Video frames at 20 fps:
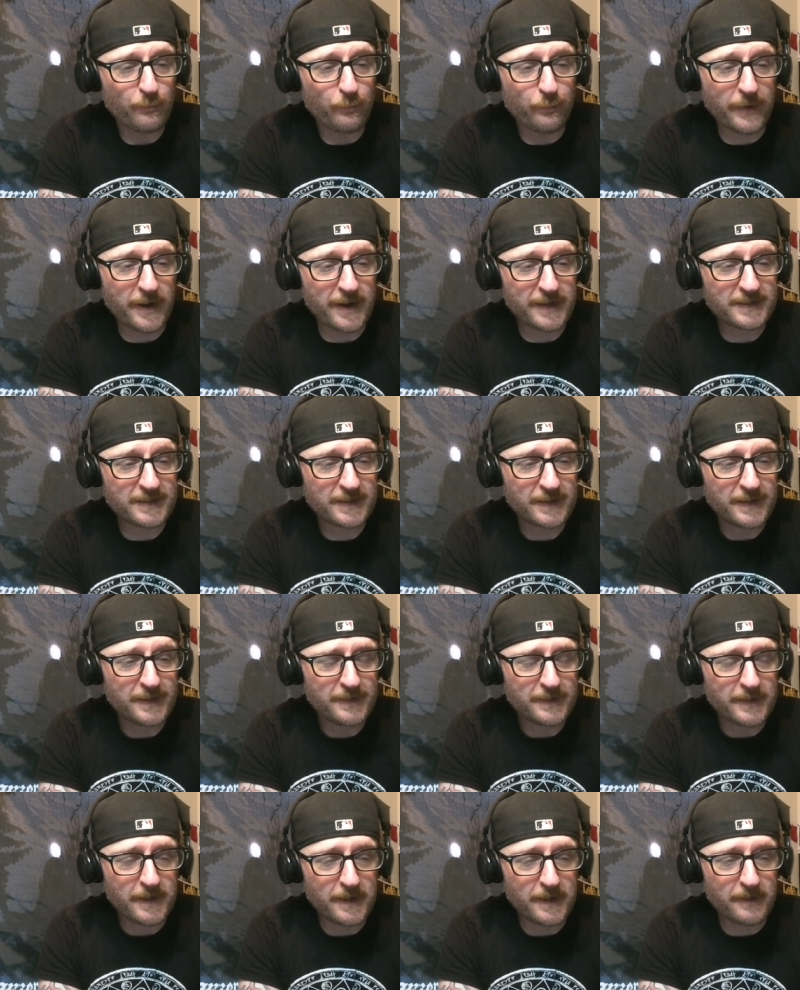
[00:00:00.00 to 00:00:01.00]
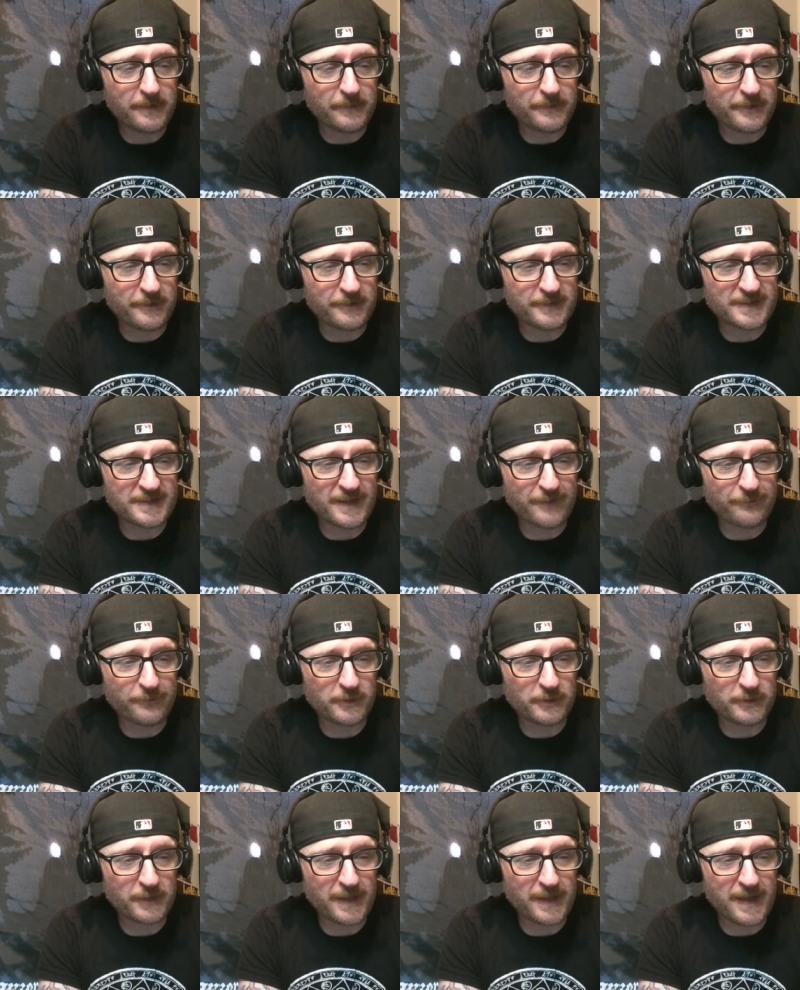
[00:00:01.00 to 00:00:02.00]
but um, there is
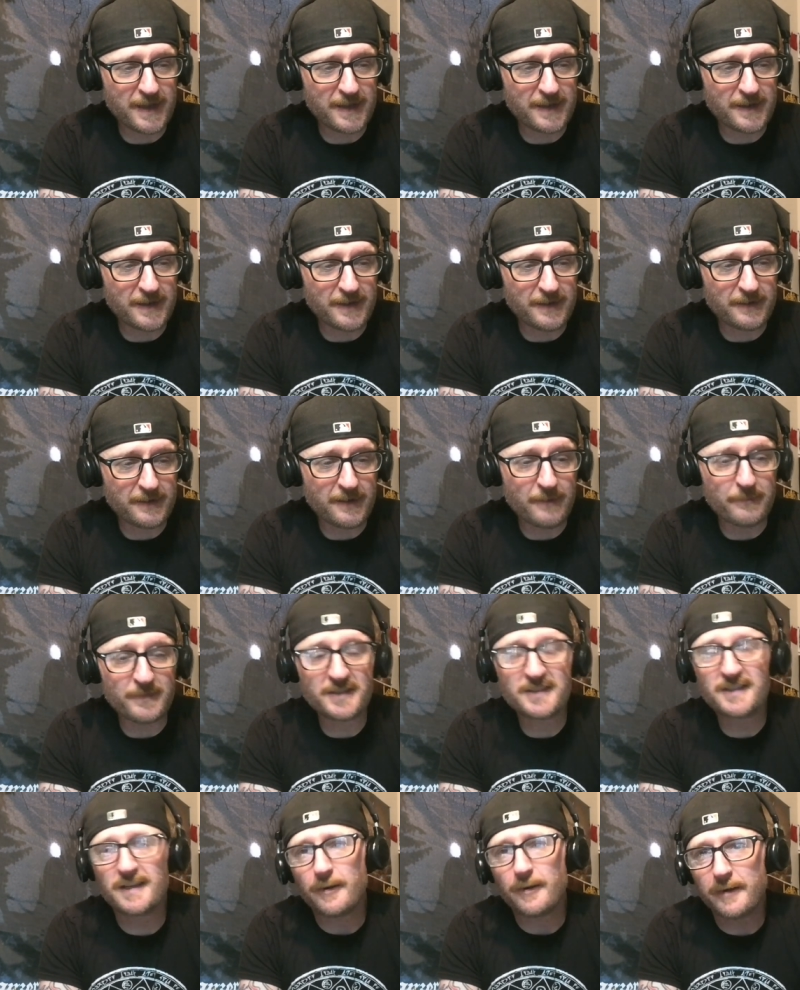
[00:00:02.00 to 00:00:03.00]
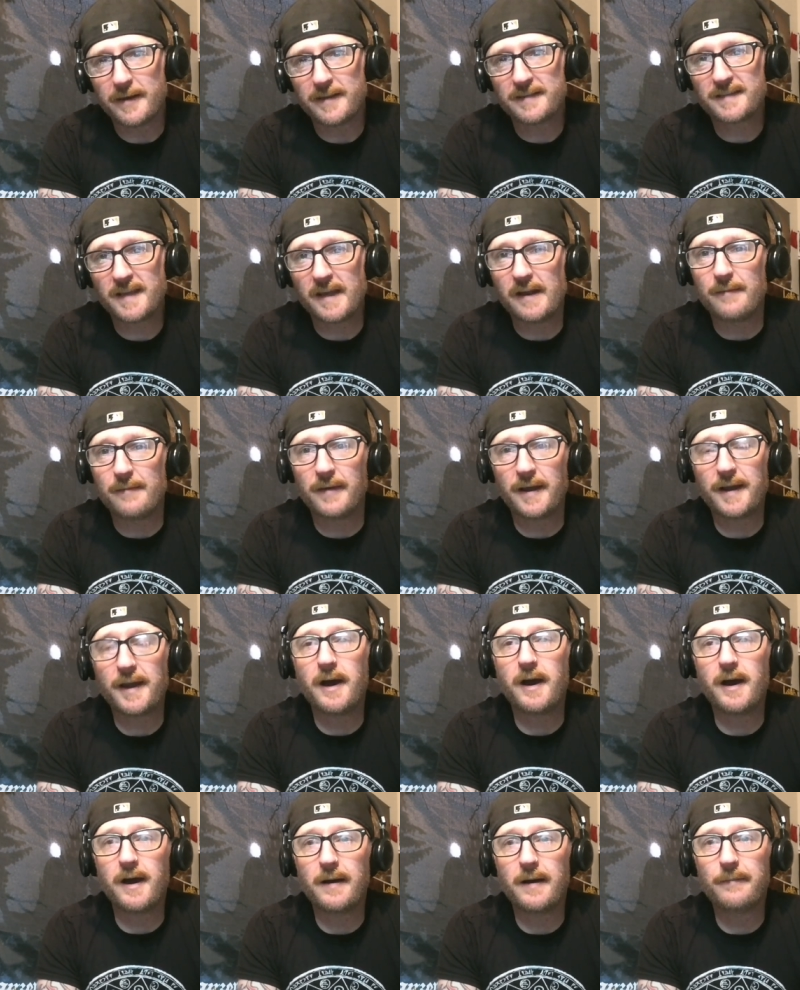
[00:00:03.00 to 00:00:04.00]
definitely a, uh, a mysterious kind of
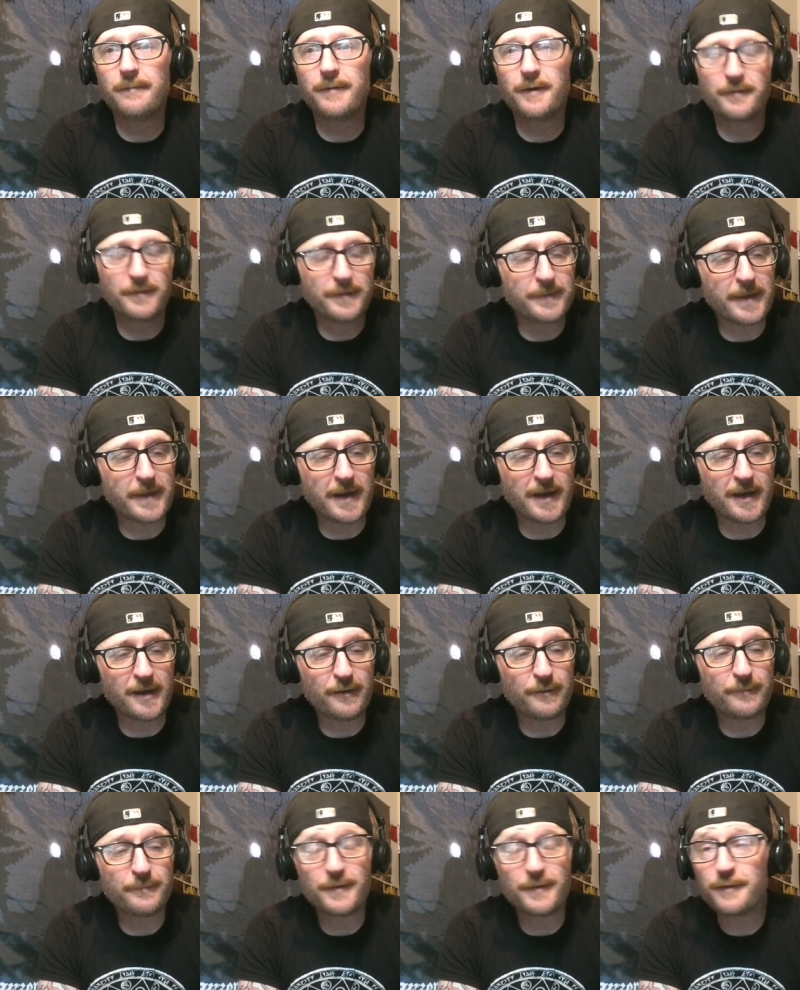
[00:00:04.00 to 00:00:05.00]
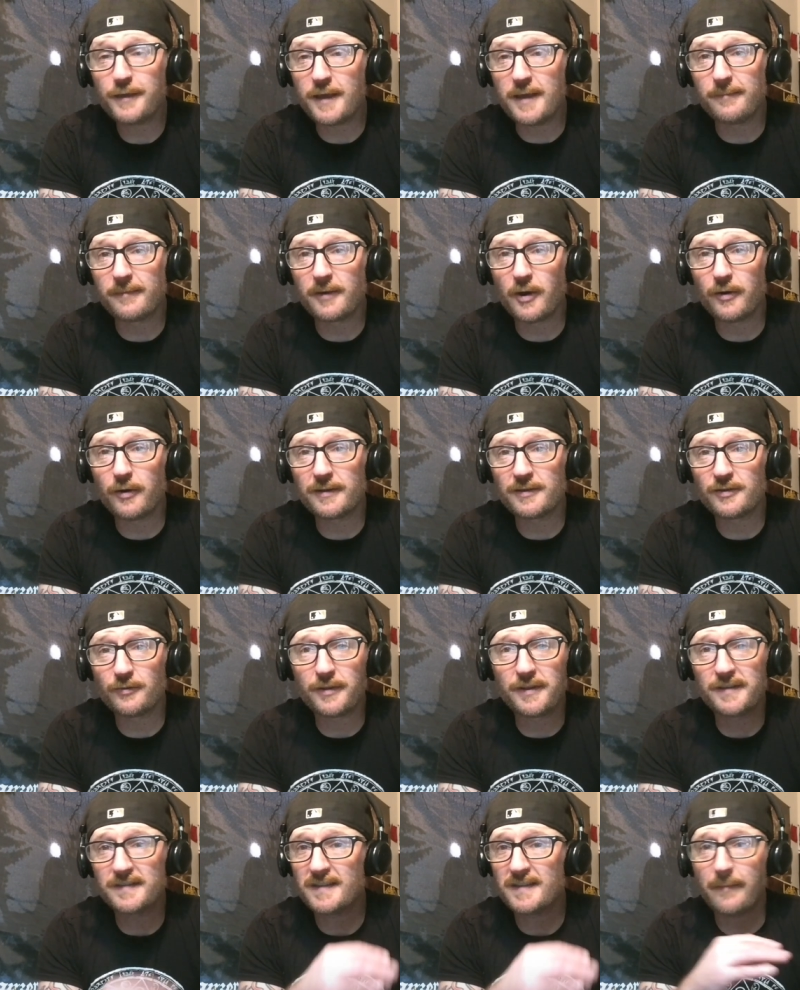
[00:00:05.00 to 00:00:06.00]
macabre uh, theme going to
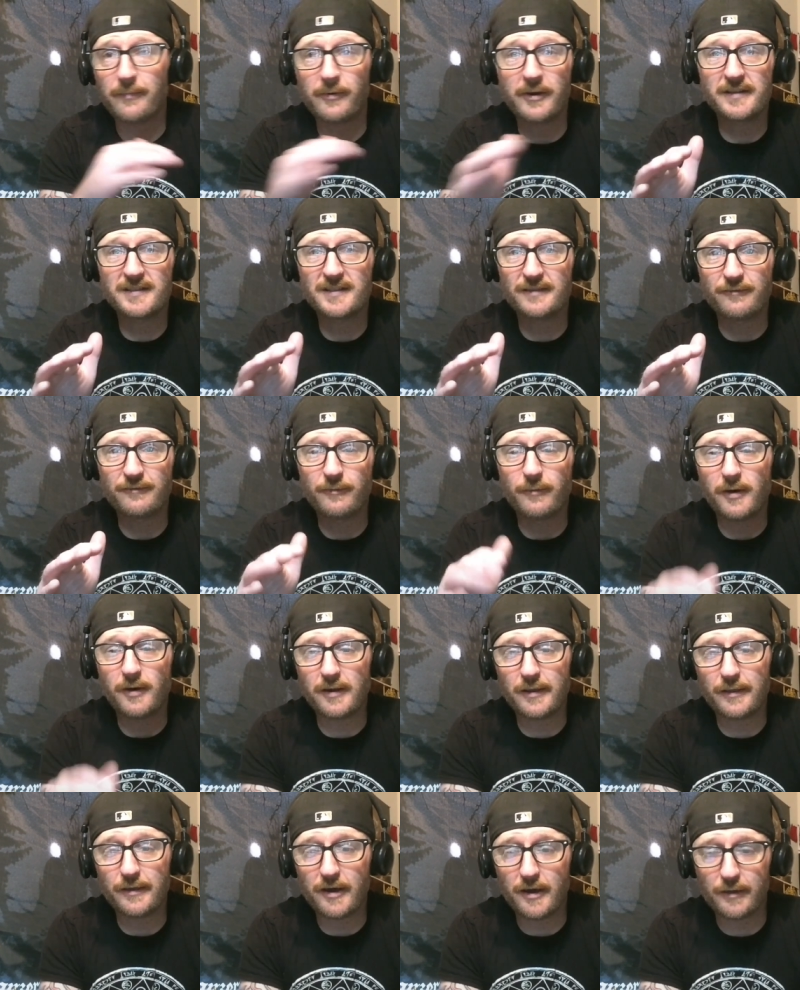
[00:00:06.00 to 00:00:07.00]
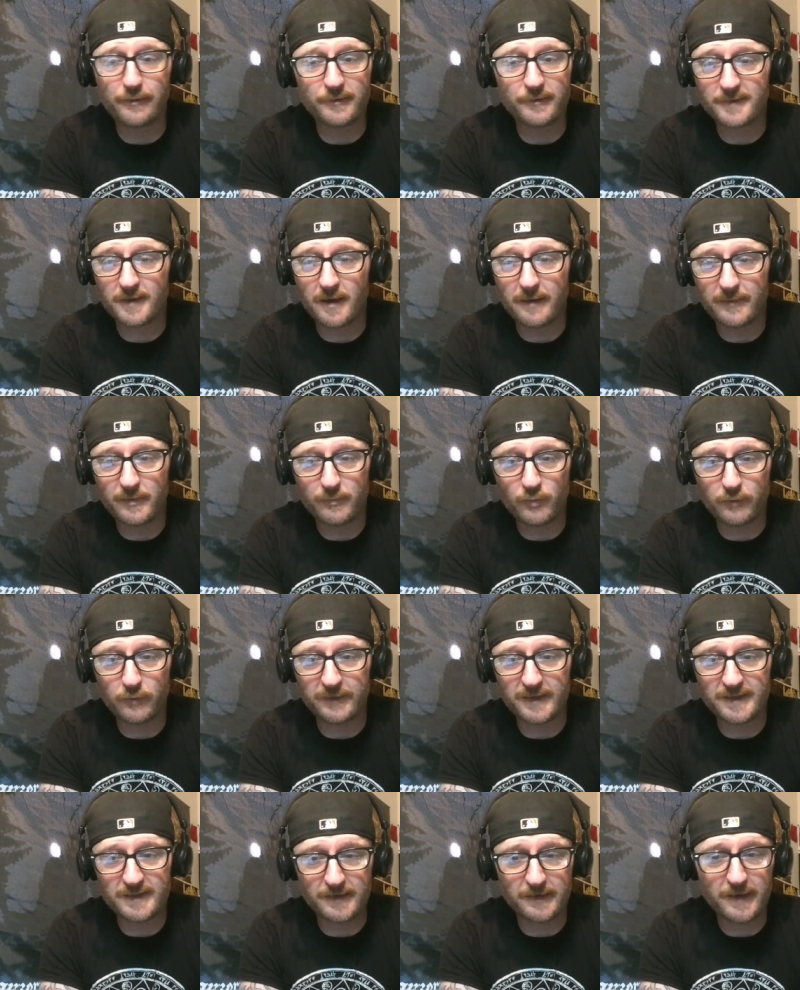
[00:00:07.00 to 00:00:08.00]
it that separates it from all other zombie
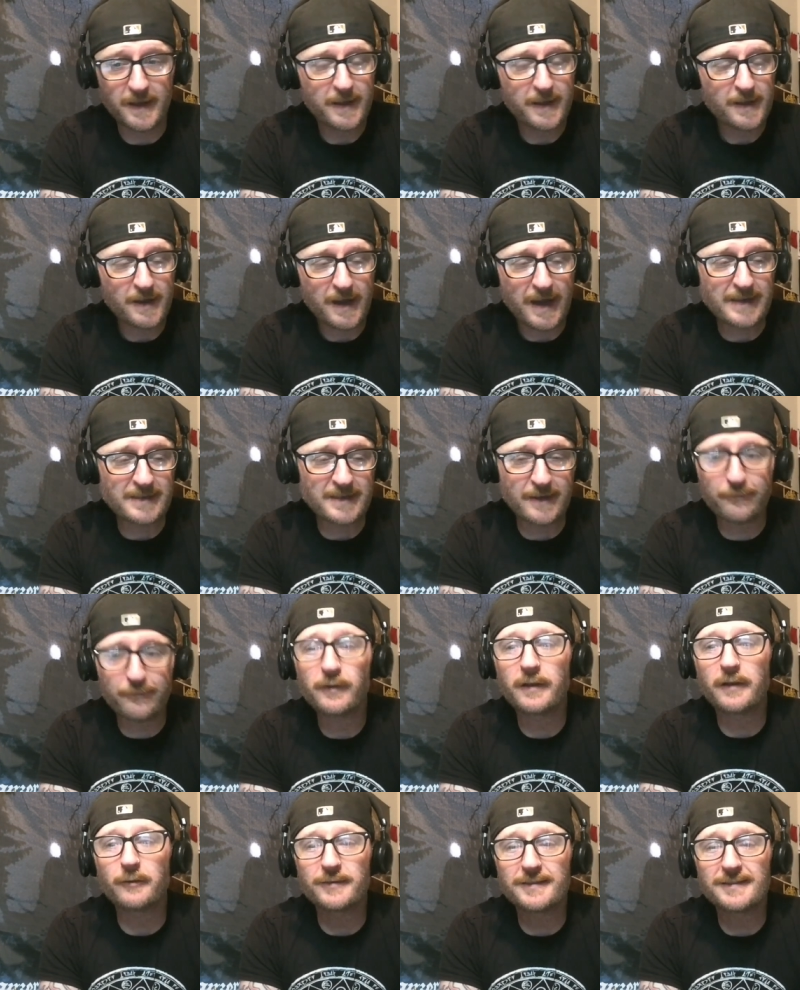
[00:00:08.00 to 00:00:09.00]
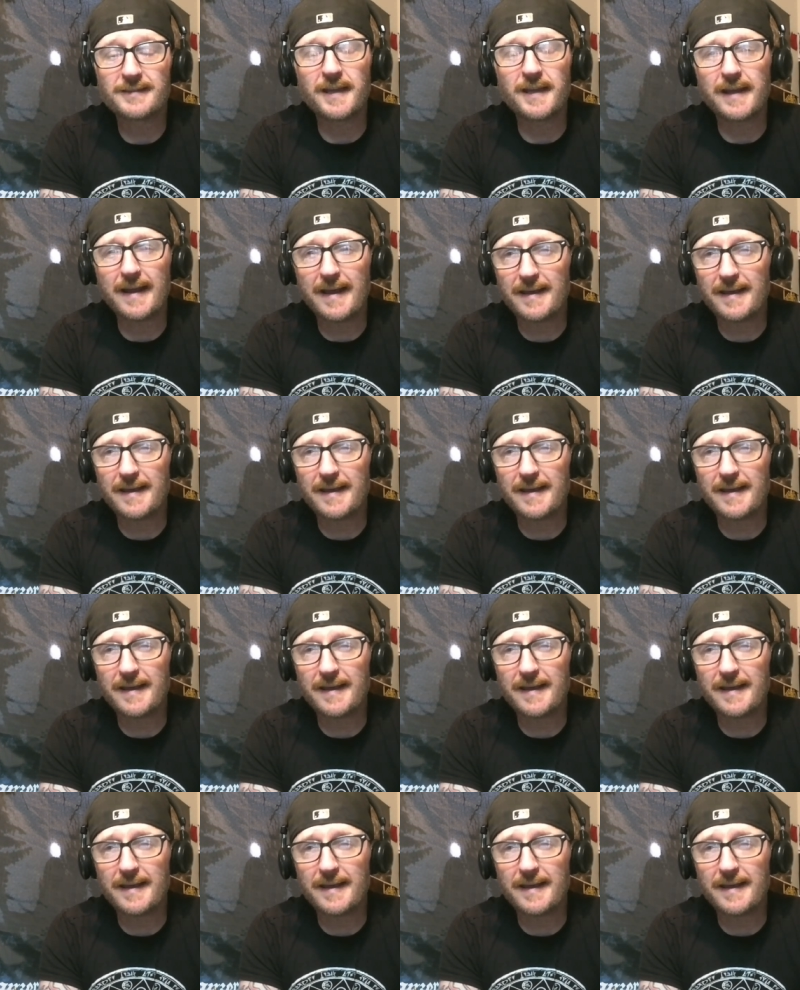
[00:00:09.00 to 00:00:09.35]
movies. And I definitely would say it